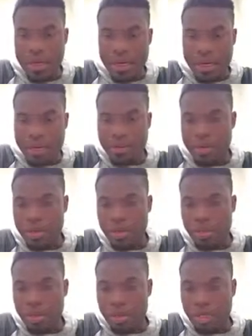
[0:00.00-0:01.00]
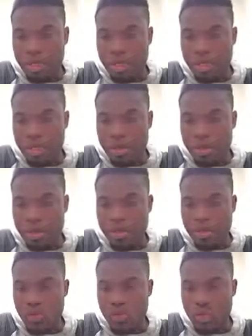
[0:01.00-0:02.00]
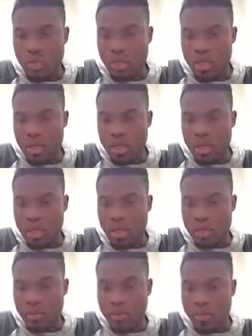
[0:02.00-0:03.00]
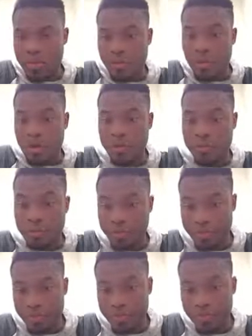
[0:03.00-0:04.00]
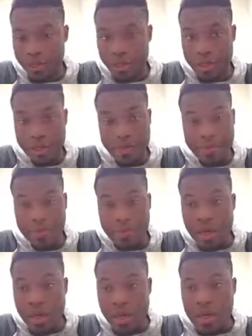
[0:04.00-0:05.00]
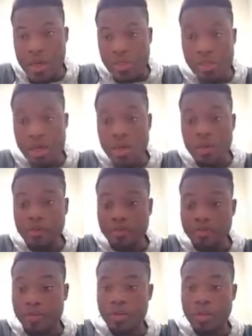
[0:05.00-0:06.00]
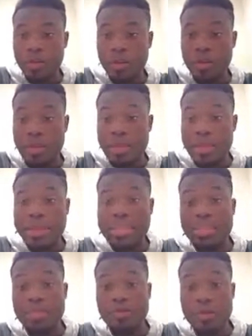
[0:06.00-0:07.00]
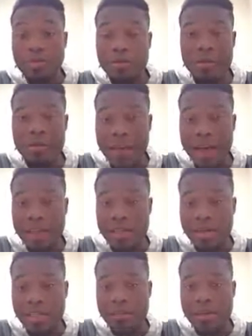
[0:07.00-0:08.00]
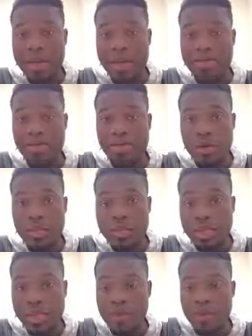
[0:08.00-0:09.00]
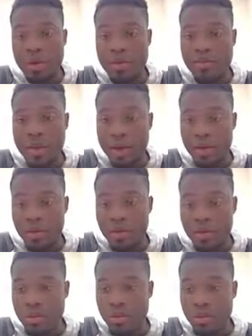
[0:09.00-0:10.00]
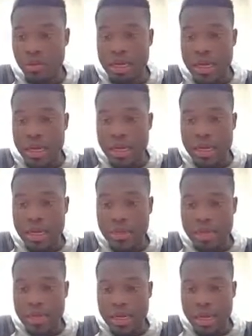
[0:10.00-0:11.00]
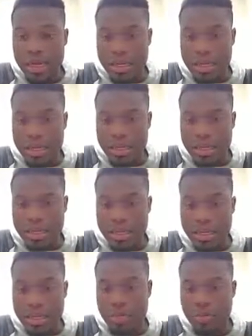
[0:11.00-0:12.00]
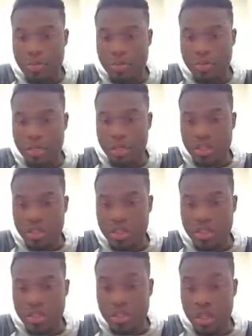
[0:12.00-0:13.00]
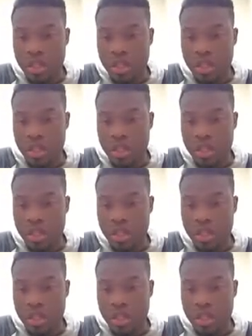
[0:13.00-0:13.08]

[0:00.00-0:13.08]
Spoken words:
I want to place in a 4. All right, so this is perfectly valid because MATLAB is going to take 1 value and assign it to each of the positions.